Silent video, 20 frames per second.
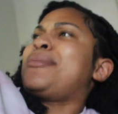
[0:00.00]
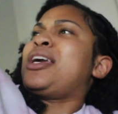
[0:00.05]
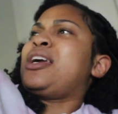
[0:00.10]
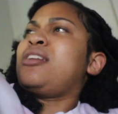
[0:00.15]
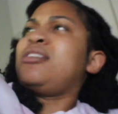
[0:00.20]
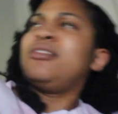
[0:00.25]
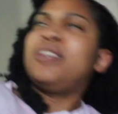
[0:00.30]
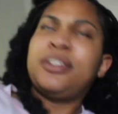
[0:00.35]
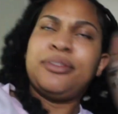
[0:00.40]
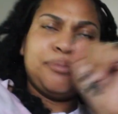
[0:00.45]
me.
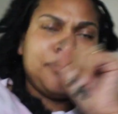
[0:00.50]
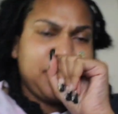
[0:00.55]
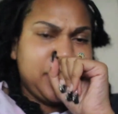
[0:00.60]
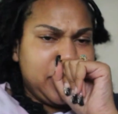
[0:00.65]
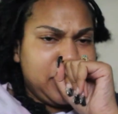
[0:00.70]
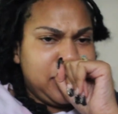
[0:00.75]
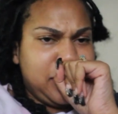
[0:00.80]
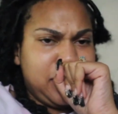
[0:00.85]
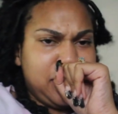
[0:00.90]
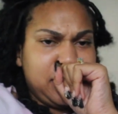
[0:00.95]

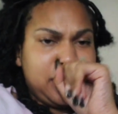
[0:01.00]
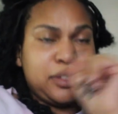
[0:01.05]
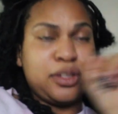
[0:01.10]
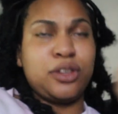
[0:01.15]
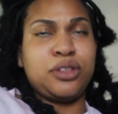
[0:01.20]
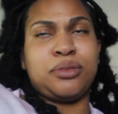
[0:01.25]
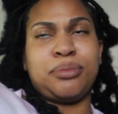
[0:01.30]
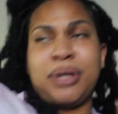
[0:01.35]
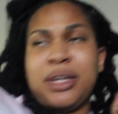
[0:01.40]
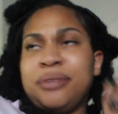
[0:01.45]

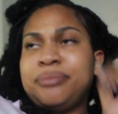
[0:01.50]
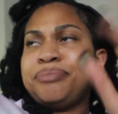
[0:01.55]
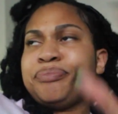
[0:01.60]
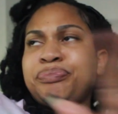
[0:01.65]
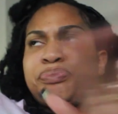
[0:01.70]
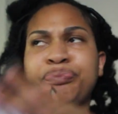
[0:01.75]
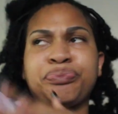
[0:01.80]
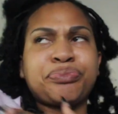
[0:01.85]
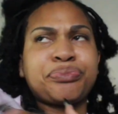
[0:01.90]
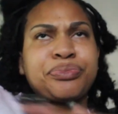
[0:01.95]
Excuse me.
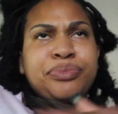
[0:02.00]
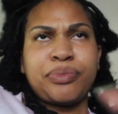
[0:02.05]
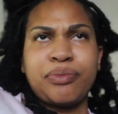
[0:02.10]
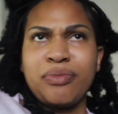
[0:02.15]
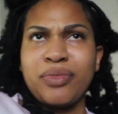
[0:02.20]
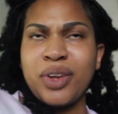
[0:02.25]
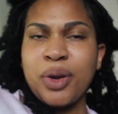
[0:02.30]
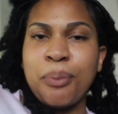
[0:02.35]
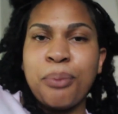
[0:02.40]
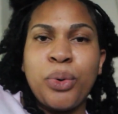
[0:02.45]

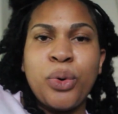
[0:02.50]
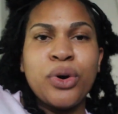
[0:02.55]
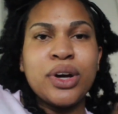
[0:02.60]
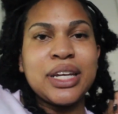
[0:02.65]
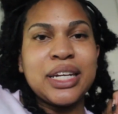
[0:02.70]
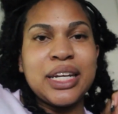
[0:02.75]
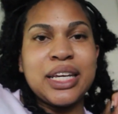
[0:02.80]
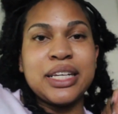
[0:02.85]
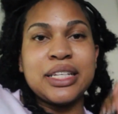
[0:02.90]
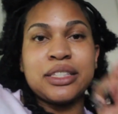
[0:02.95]

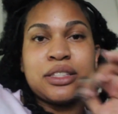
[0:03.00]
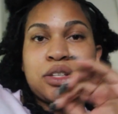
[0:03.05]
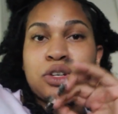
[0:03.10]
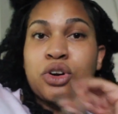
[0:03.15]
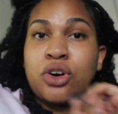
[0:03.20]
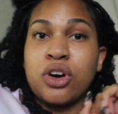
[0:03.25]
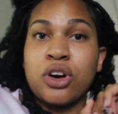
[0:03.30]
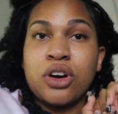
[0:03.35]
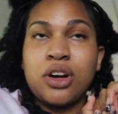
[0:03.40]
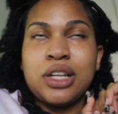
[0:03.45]
Point is, the
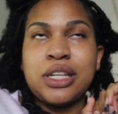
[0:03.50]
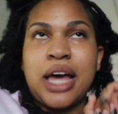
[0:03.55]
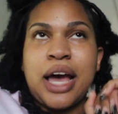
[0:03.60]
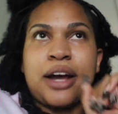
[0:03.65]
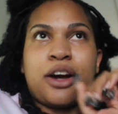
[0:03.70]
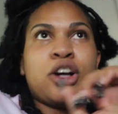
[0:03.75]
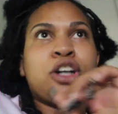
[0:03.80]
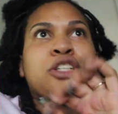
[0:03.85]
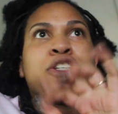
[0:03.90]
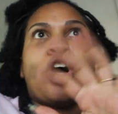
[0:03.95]
girl,
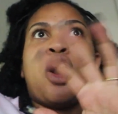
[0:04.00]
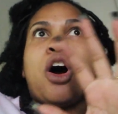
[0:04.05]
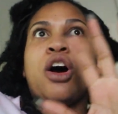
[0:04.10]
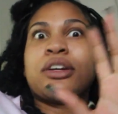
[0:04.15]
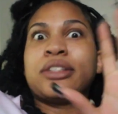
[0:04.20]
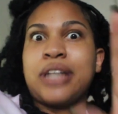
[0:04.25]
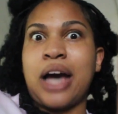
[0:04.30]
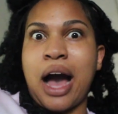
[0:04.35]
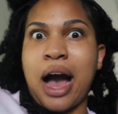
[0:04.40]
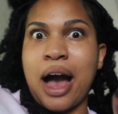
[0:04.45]
like, her
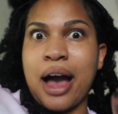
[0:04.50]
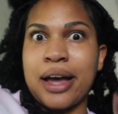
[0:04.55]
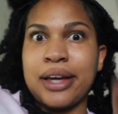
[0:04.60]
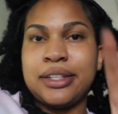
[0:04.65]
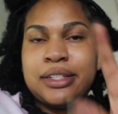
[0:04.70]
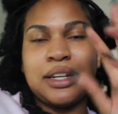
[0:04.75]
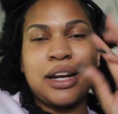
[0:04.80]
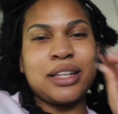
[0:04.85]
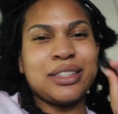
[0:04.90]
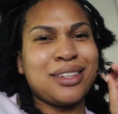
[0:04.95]
dog
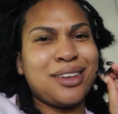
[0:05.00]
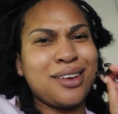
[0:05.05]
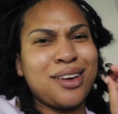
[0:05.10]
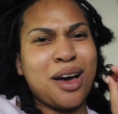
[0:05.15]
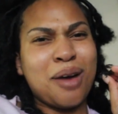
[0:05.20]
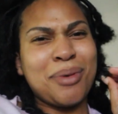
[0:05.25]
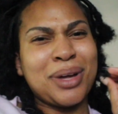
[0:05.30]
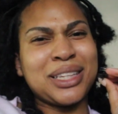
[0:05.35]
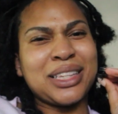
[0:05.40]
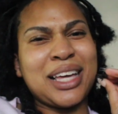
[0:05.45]
died. Did I tell
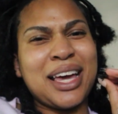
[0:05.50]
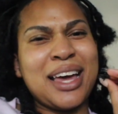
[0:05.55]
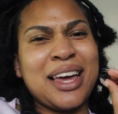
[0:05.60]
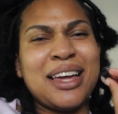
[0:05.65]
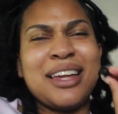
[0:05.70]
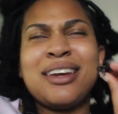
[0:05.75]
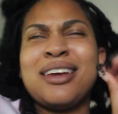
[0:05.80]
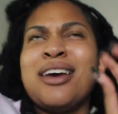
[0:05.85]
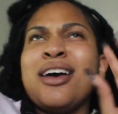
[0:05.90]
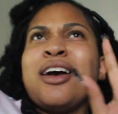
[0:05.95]
y'all about
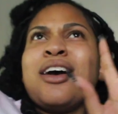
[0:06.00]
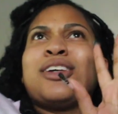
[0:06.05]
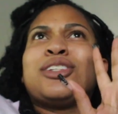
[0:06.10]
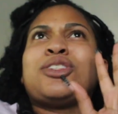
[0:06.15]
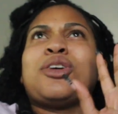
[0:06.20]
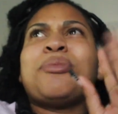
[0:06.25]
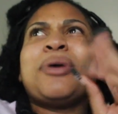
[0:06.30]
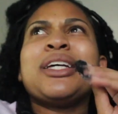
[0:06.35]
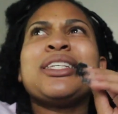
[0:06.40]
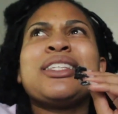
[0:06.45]
that?
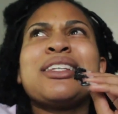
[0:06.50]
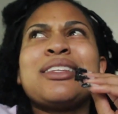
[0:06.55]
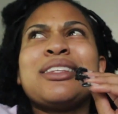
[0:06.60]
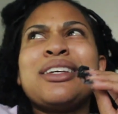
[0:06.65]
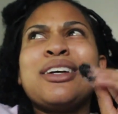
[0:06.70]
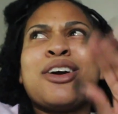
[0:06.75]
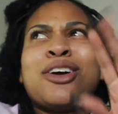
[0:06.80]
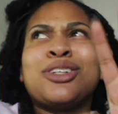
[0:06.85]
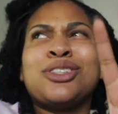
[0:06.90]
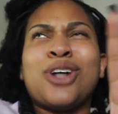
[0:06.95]
So
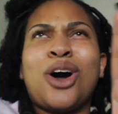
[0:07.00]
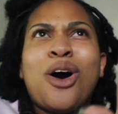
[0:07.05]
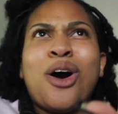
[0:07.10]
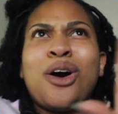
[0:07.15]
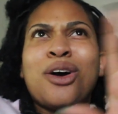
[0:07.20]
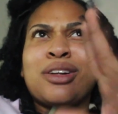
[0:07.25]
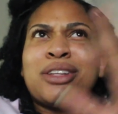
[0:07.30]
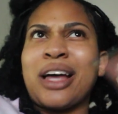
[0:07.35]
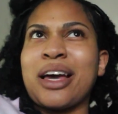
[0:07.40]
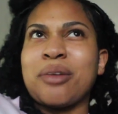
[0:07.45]
basically, her
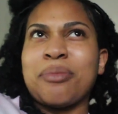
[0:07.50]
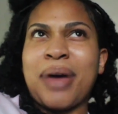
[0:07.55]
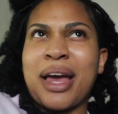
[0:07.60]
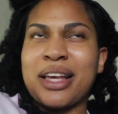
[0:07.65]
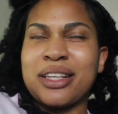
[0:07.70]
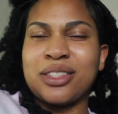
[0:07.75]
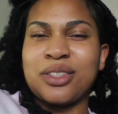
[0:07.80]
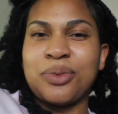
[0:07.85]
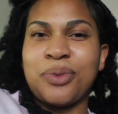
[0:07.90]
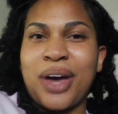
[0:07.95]
dog, like,
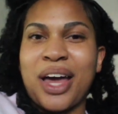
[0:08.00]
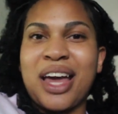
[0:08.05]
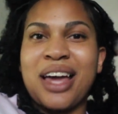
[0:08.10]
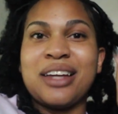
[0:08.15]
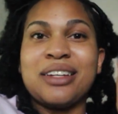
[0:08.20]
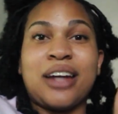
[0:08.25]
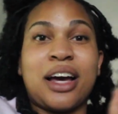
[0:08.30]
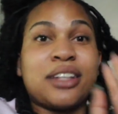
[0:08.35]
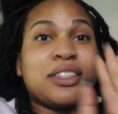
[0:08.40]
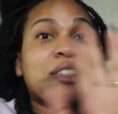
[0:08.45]
passed
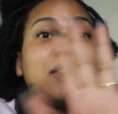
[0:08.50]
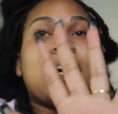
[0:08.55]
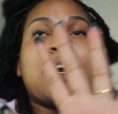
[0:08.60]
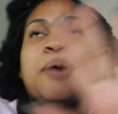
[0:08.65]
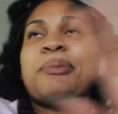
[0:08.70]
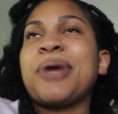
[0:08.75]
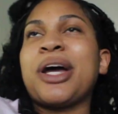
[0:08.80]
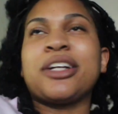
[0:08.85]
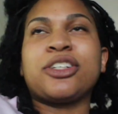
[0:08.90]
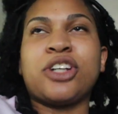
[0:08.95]
away. Not,
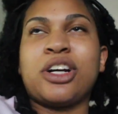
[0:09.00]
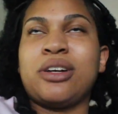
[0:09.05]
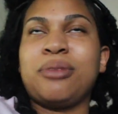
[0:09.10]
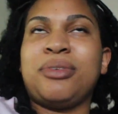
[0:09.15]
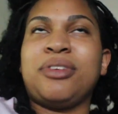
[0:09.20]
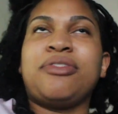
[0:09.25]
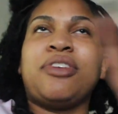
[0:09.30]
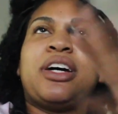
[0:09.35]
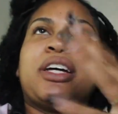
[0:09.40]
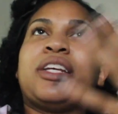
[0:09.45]
I'm not trying to
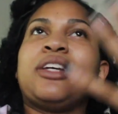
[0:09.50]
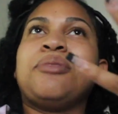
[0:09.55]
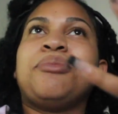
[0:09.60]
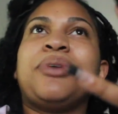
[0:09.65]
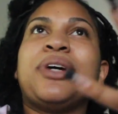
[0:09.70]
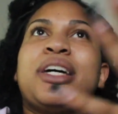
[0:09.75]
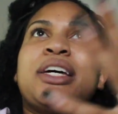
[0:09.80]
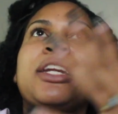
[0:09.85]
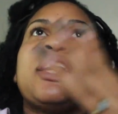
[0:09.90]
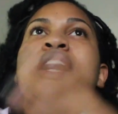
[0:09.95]
be funny,
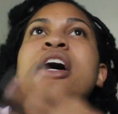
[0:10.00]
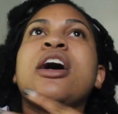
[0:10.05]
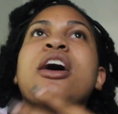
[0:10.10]
but